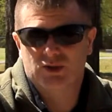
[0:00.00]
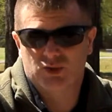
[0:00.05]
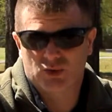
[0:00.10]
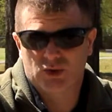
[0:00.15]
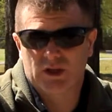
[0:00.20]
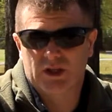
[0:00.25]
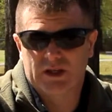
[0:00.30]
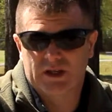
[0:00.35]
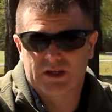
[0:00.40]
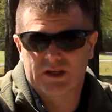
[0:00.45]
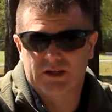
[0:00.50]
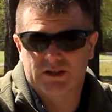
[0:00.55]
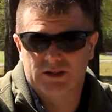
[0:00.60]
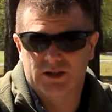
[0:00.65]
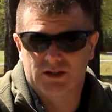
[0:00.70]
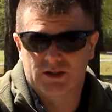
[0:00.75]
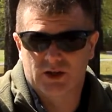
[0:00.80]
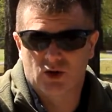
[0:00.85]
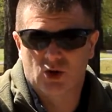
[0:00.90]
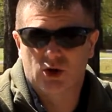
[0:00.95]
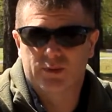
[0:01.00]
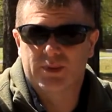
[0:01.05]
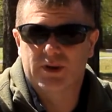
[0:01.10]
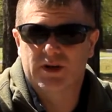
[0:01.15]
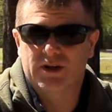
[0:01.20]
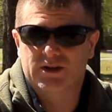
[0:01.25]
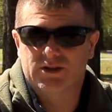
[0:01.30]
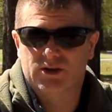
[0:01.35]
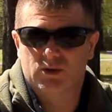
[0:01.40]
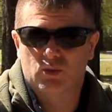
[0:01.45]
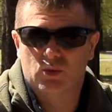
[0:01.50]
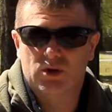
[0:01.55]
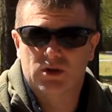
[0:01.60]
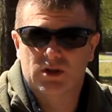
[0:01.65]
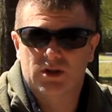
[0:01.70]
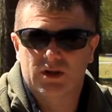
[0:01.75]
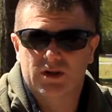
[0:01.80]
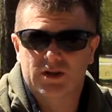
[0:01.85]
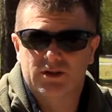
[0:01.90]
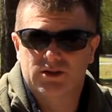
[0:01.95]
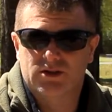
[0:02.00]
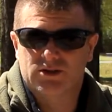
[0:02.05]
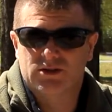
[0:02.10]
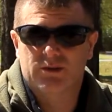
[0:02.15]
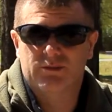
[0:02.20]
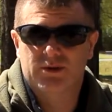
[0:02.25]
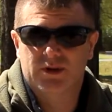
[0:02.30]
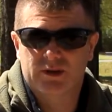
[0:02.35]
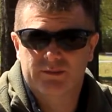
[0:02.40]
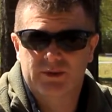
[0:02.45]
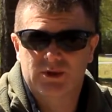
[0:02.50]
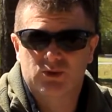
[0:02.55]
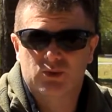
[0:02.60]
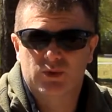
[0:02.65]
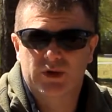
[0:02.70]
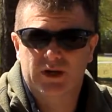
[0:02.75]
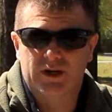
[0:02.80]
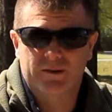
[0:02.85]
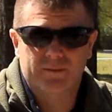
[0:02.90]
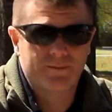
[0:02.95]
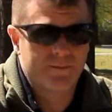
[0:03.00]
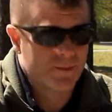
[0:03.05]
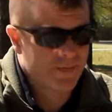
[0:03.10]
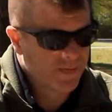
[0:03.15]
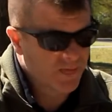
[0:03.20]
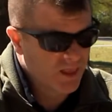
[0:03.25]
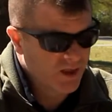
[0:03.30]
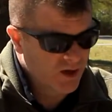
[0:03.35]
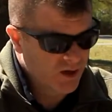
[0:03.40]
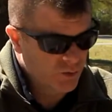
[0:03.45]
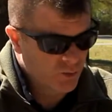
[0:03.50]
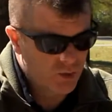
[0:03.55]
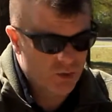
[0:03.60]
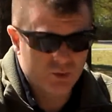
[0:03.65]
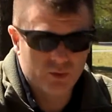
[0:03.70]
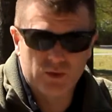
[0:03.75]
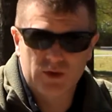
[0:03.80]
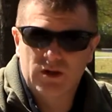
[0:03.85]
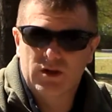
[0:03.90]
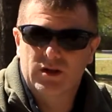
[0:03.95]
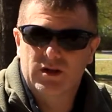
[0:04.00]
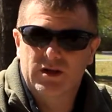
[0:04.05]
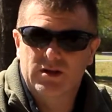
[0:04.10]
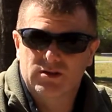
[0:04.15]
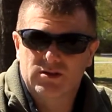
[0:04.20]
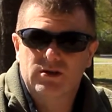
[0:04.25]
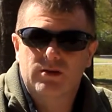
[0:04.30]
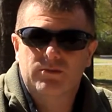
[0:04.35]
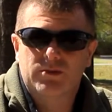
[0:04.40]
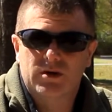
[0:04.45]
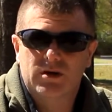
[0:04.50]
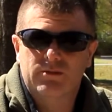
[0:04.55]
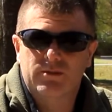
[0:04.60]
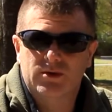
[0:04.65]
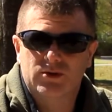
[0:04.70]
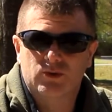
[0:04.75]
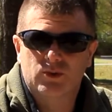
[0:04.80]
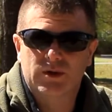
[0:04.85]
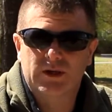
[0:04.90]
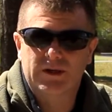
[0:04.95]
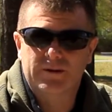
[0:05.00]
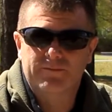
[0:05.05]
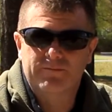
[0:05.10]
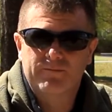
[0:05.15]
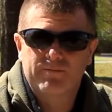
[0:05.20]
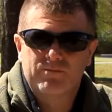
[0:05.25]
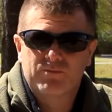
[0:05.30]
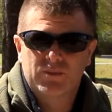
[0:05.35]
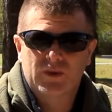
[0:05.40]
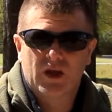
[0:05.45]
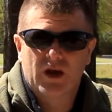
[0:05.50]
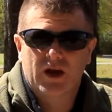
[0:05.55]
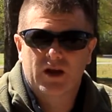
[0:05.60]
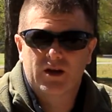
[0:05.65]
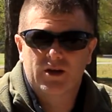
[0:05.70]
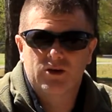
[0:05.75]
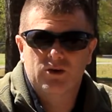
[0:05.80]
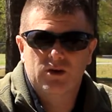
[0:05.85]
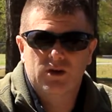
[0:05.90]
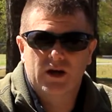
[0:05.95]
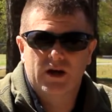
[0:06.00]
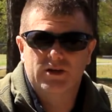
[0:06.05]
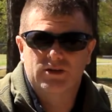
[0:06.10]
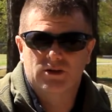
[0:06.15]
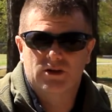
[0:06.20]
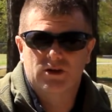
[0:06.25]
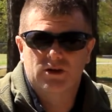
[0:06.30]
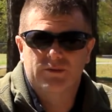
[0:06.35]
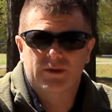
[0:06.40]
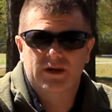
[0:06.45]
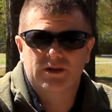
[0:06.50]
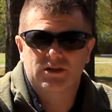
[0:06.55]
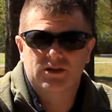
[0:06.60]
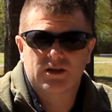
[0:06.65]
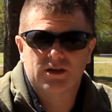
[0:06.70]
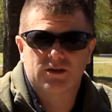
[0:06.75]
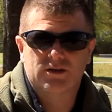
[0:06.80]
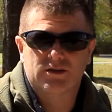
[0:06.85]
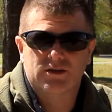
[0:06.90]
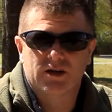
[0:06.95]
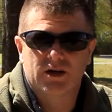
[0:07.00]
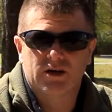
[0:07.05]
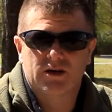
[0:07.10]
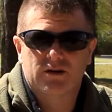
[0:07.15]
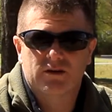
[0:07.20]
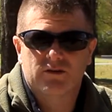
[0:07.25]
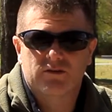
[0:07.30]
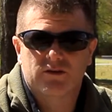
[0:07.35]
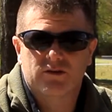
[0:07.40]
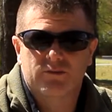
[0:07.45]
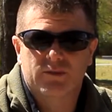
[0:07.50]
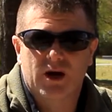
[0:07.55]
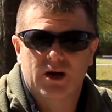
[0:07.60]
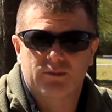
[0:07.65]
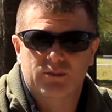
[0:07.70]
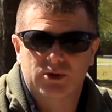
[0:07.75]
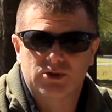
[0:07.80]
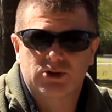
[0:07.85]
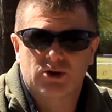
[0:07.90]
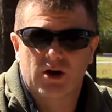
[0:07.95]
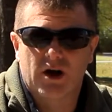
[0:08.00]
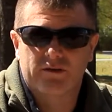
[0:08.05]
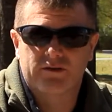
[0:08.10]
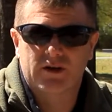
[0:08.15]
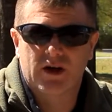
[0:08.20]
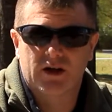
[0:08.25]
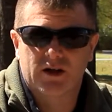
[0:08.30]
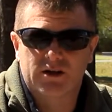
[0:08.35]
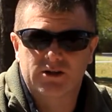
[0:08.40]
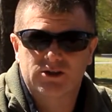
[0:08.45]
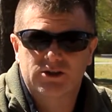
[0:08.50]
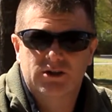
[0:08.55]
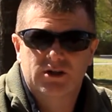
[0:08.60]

really is. Is it urban? Is it woodland? Is it something in between? Well, really, it's something in between. I can utilize all of my skill set from my bushcraft knowledge